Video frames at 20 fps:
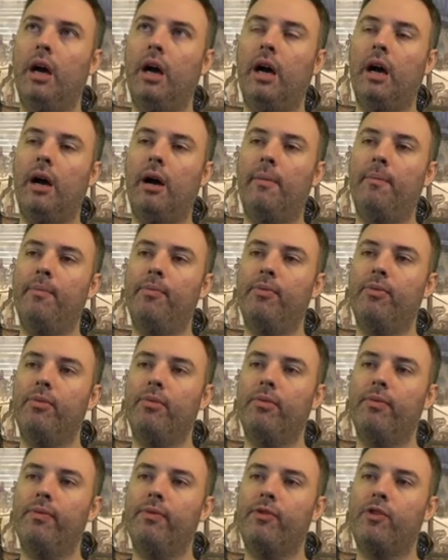Um,
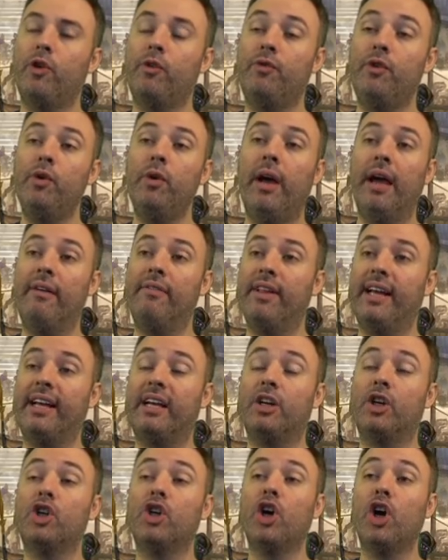so if you have
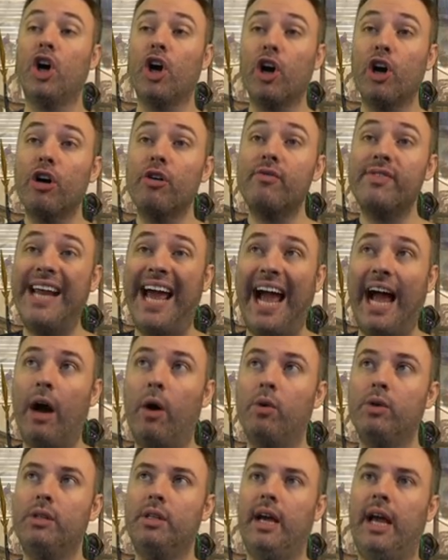like curved
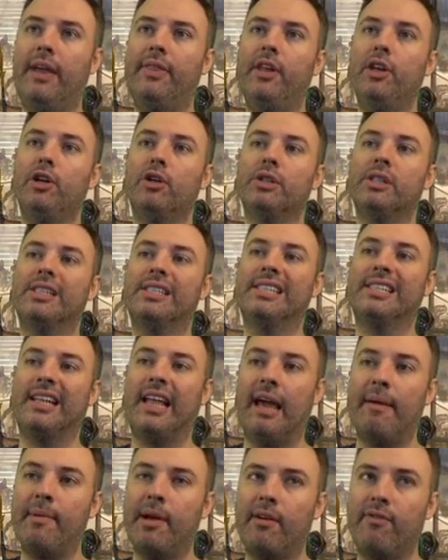out and then you're
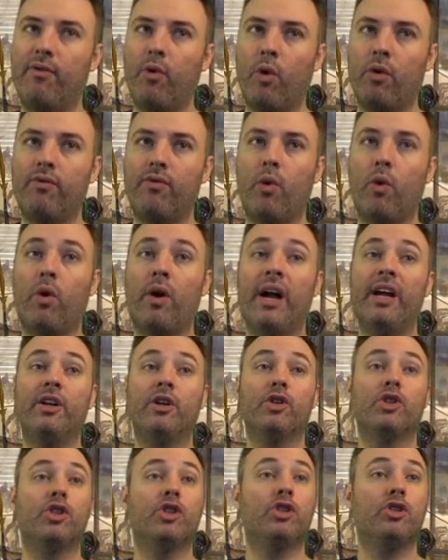slamming a four four and
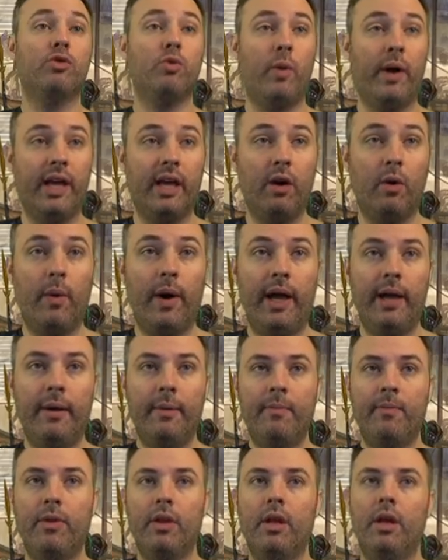you're swinging away,
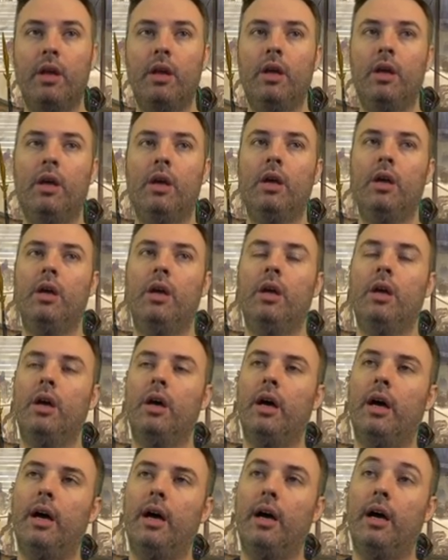
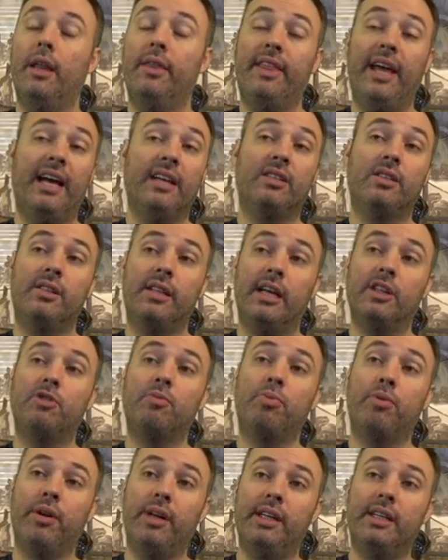uh, that's
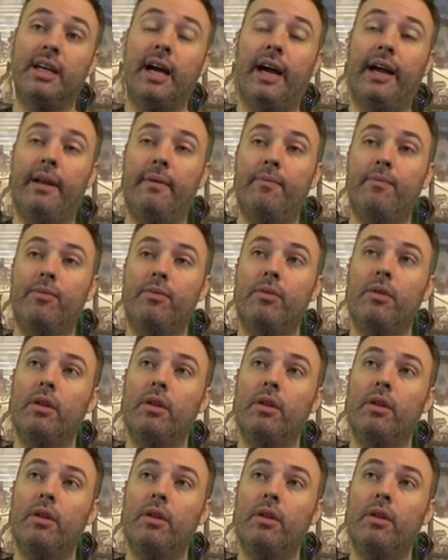that's pretty tight.